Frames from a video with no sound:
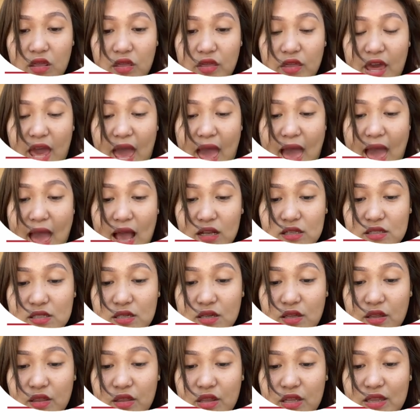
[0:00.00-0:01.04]
the act
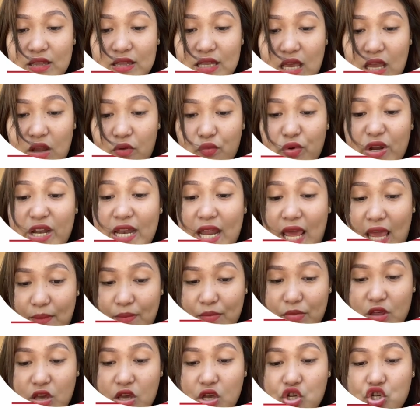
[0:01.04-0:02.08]
that
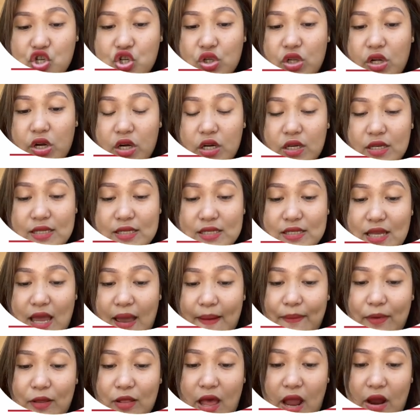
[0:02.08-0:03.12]
renamed the Insular
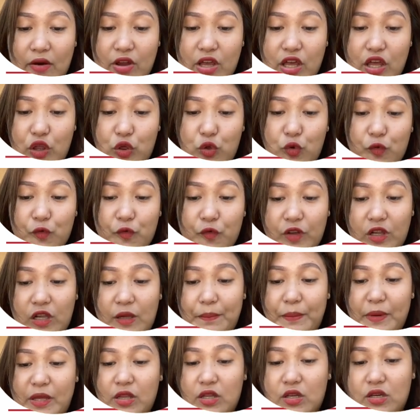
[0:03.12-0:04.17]
Constabulary into
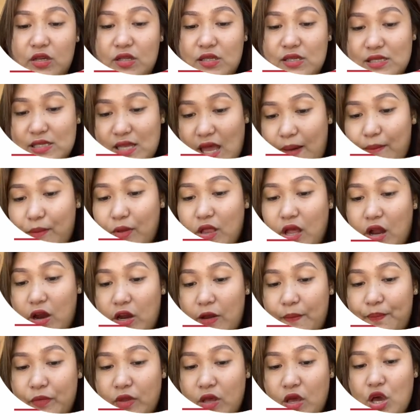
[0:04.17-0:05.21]
Philippine
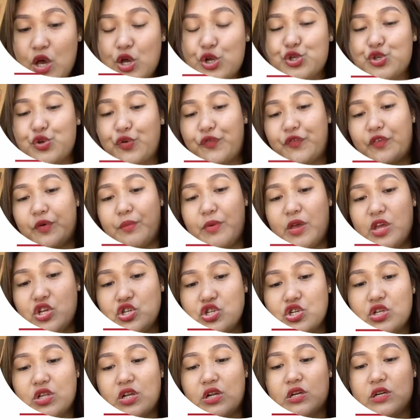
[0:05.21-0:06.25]
Constabulary. So from
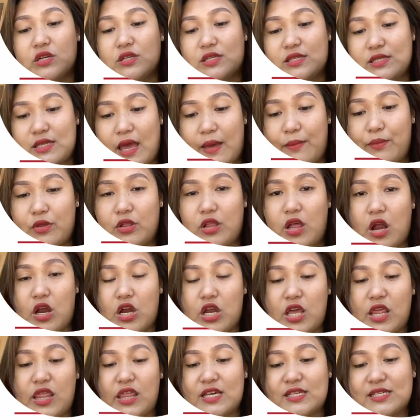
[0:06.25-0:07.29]
Insular
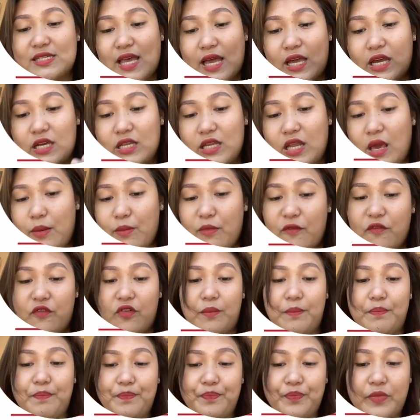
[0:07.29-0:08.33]
Constabulary, the second name
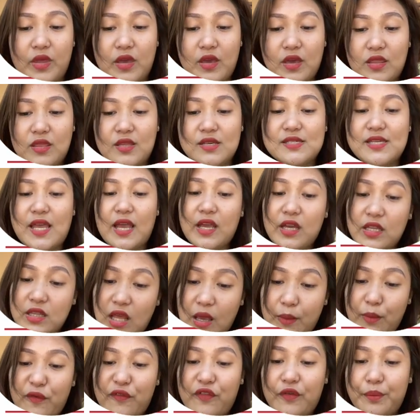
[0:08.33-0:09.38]

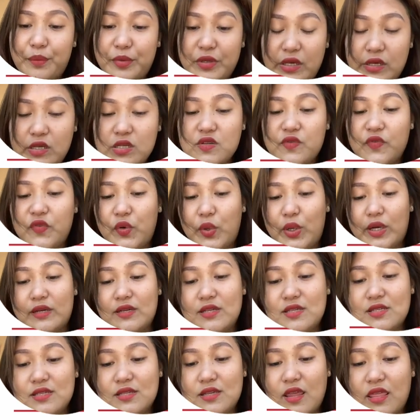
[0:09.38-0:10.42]
of the police
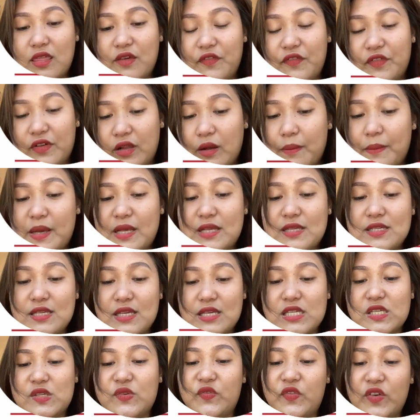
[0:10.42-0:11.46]
force in the Philippines
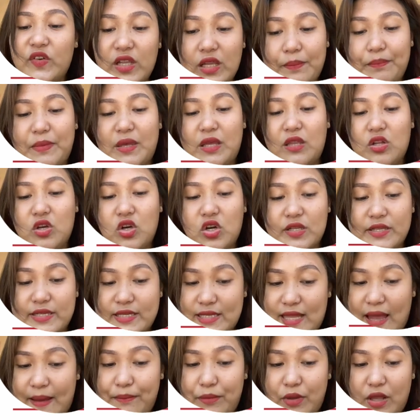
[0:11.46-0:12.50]
is Philippine
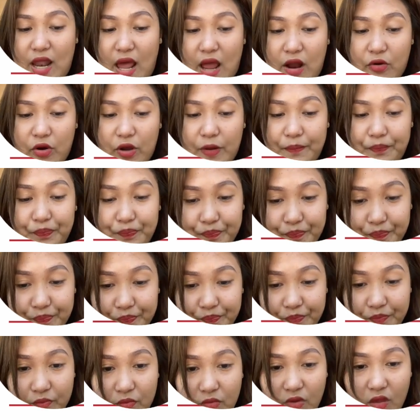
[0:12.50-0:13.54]
Constabulary.
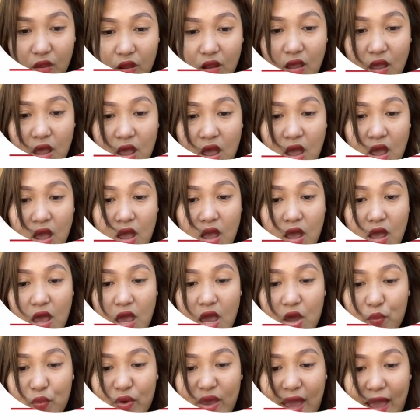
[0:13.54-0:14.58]

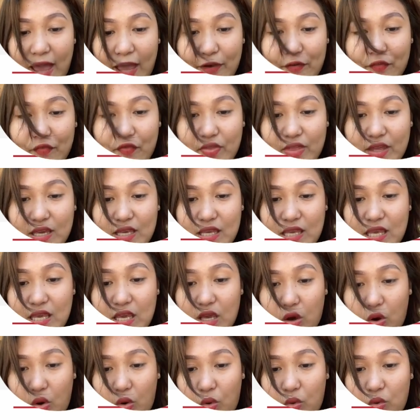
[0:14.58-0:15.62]
And we have the
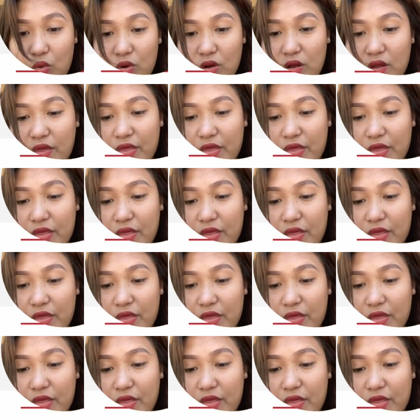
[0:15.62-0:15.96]
EO